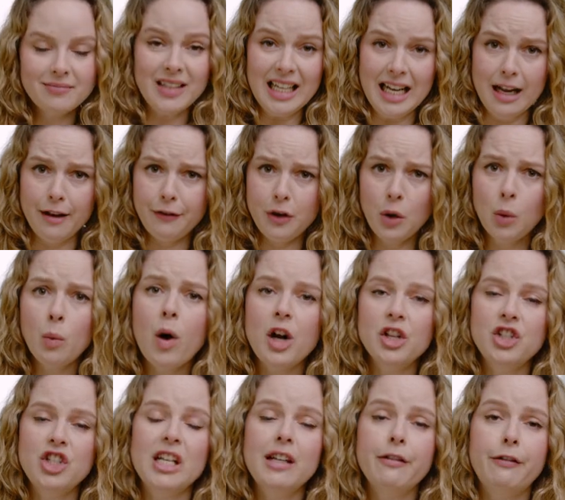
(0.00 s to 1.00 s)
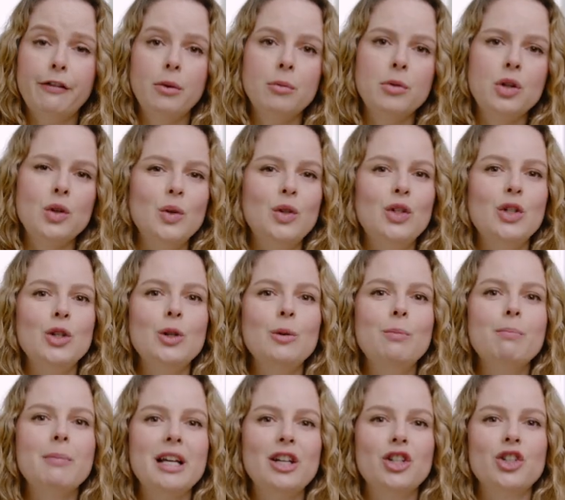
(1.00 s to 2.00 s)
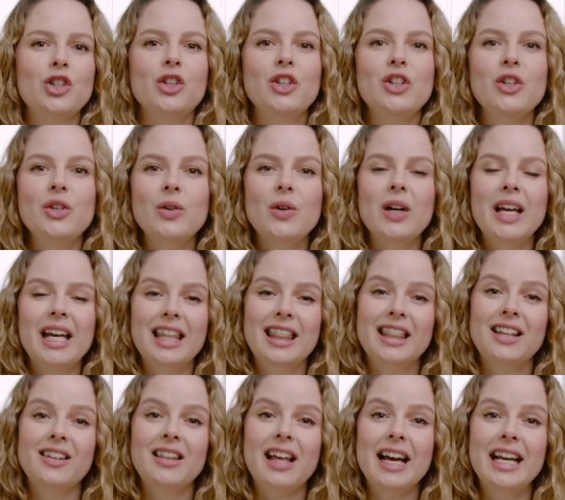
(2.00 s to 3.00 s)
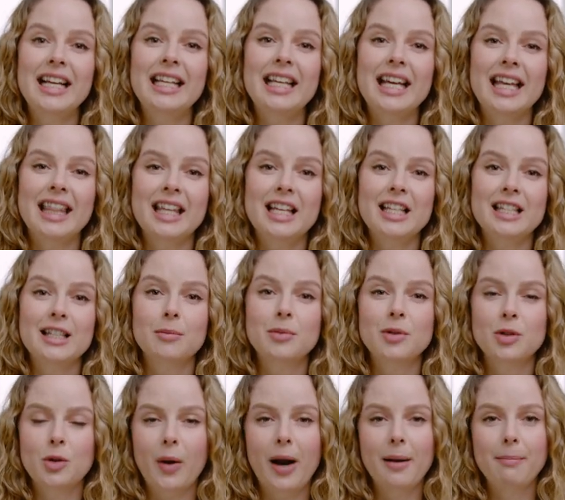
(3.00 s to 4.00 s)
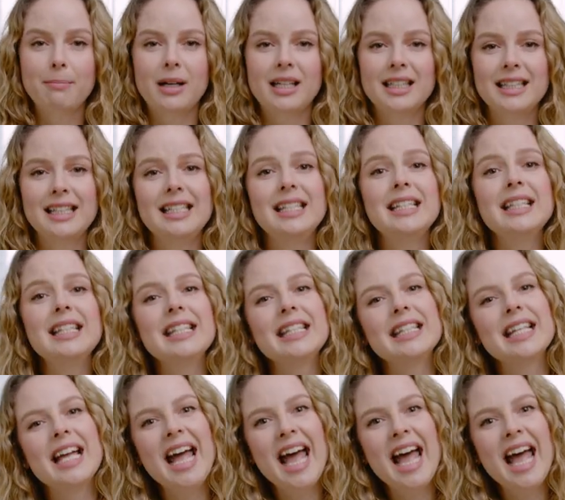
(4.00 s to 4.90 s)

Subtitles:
If you're watching from YouTube, make sure you hit the like and the subscribe buttons.